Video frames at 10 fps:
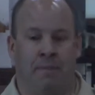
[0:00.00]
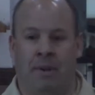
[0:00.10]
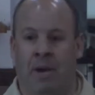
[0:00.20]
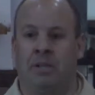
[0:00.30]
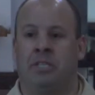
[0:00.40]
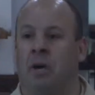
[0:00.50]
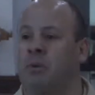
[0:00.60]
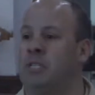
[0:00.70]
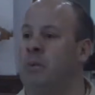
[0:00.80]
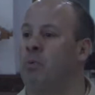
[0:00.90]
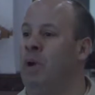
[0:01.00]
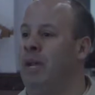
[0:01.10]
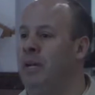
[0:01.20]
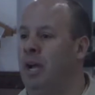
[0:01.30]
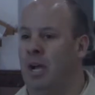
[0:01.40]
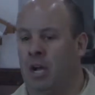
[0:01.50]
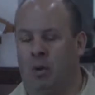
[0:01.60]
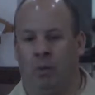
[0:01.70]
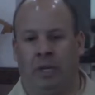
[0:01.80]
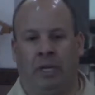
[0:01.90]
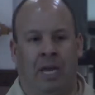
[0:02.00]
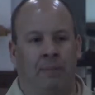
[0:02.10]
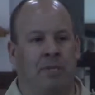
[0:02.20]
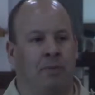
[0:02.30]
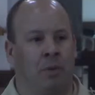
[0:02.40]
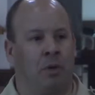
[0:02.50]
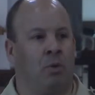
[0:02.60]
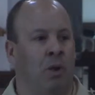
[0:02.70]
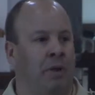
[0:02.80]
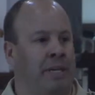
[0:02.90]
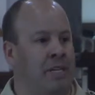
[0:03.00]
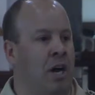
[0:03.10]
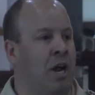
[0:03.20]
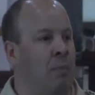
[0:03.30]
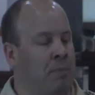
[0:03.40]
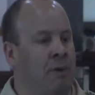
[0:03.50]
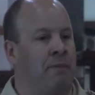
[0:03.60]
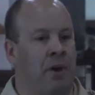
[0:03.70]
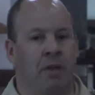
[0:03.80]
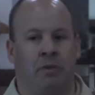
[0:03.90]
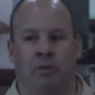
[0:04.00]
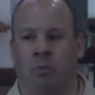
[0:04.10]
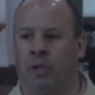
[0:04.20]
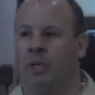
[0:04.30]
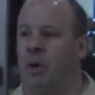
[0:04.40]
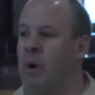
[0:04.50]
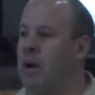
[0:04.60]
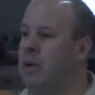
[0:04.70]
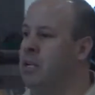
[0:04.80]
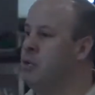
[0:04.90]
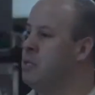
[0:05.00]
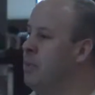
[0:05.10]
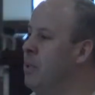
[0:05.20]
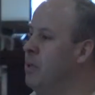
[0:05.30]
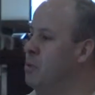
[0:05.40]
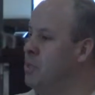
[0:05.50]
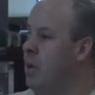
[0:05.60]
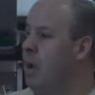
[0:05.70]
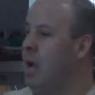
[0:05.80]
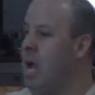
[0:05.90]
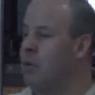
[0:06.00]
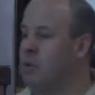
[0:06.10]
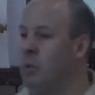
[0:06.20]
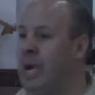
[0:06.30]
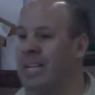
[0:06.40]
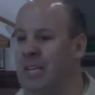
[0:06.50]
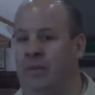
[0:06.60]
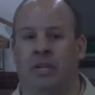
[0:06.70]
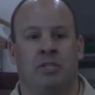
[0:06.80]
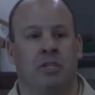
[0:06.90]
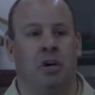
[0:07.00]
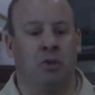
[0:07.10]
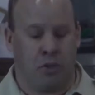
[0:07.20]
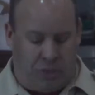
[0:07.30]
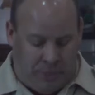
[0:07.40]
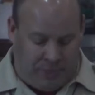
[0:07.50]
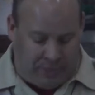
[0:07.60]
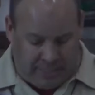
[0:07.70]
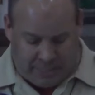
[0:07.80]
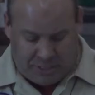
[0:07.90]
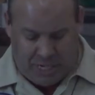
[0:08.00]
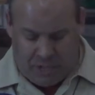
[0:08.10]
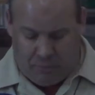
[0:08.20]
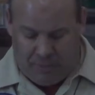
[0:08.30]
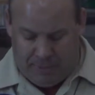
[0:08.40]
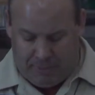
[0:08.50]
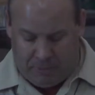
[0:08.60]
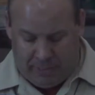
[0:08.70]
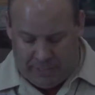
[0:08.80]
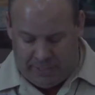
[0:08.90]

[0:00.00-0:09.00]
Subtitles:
parents that were separated. It really gave me some good quality time with my father to really go out and do some of those outdoor activities. And those are some of the things that I remember